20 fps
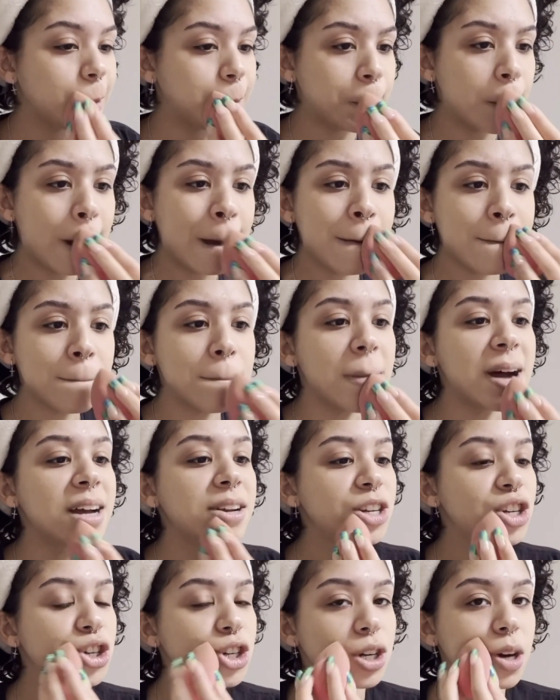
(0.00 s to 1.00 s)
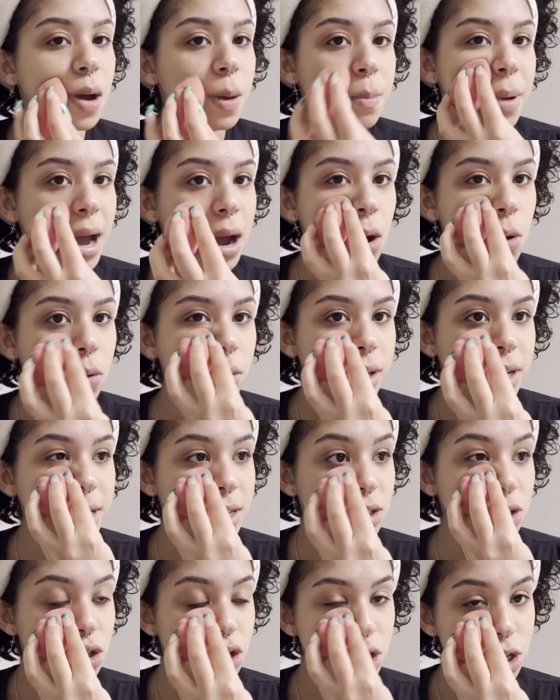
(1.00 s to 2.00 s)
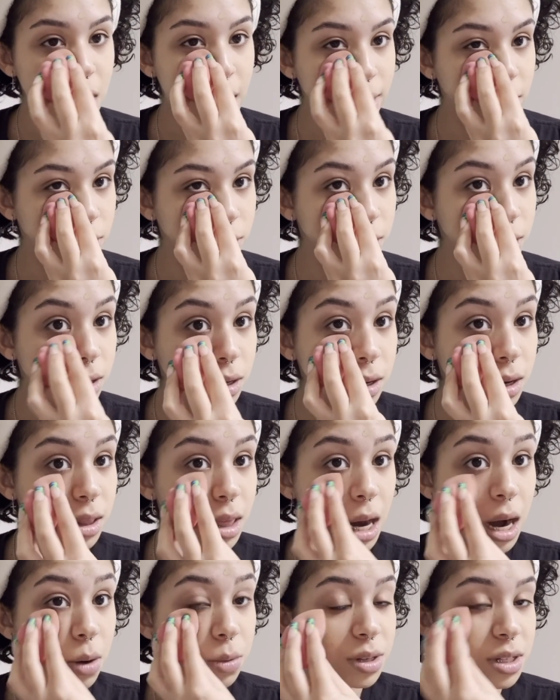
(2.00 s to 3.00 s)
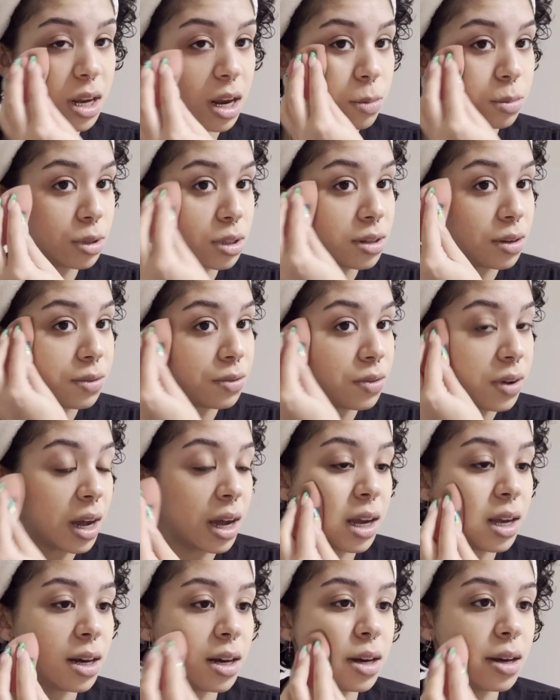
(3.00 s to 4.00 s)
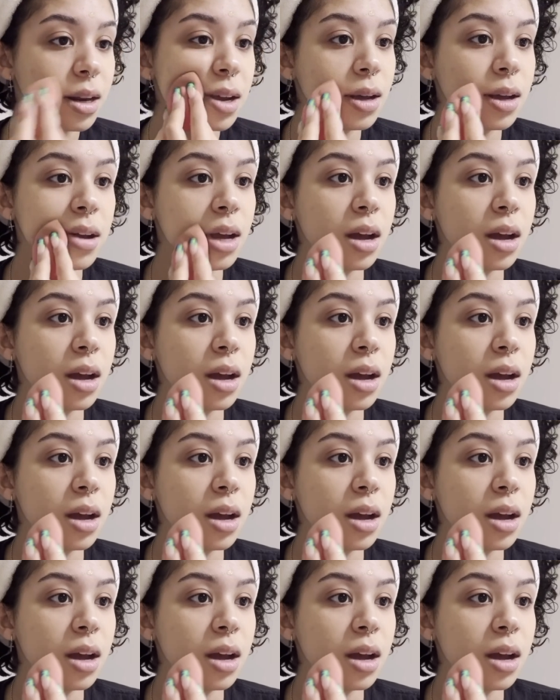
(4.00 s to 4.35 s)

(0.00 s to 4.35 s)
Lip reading: not much about his childhood that I was able to find,